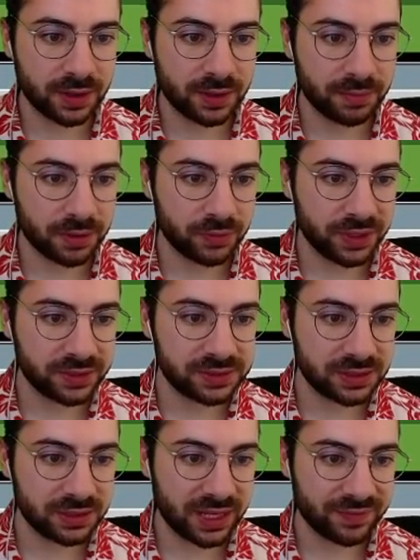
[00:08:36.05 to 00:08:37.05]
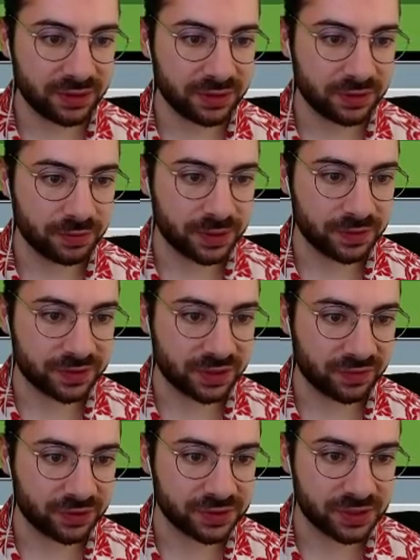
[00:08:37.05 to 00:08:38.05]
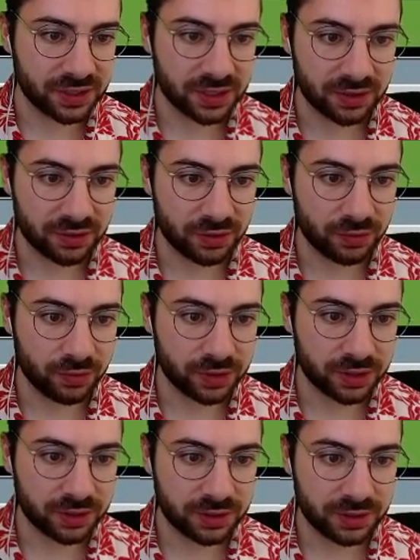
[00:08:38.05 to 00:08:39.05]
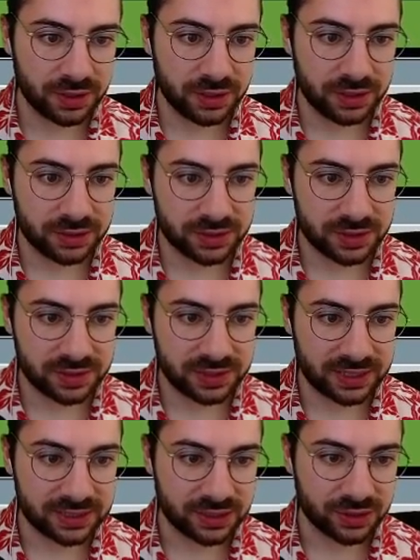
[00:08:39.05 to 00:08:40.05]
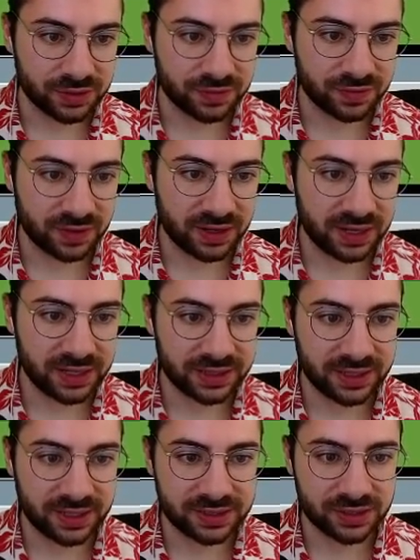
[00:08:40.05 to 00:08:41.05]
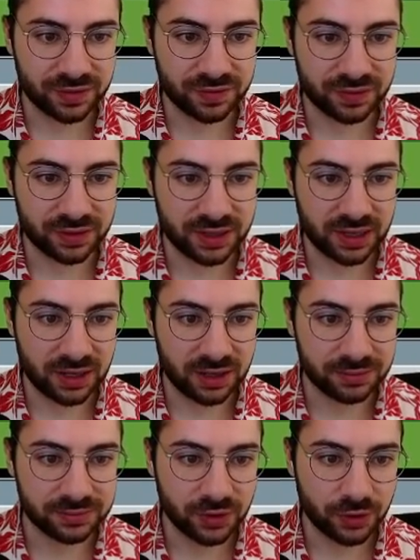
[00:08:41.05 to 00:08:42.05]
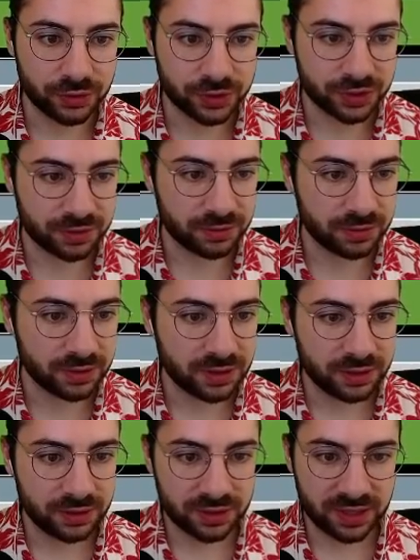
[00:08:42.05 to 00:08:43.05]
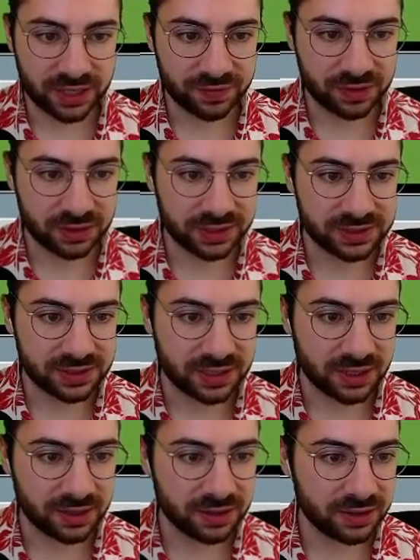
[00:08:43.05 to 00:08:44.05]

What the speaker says: but we can still have a little bit of diversity here in the water. Just this idea of, I like the idea of the calm ocean kind of glistening,